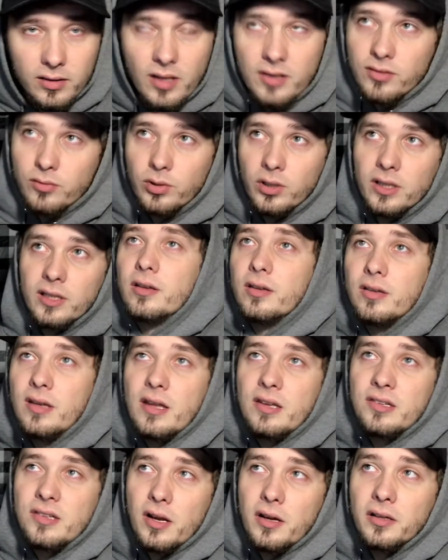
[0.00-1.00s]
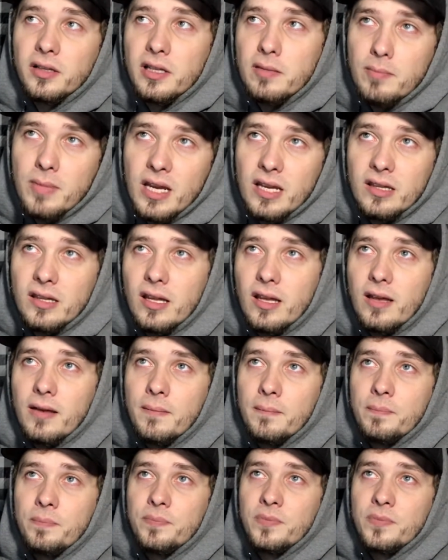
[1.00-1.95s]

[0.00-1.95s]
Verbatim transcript: Doesn't really necessarily mean that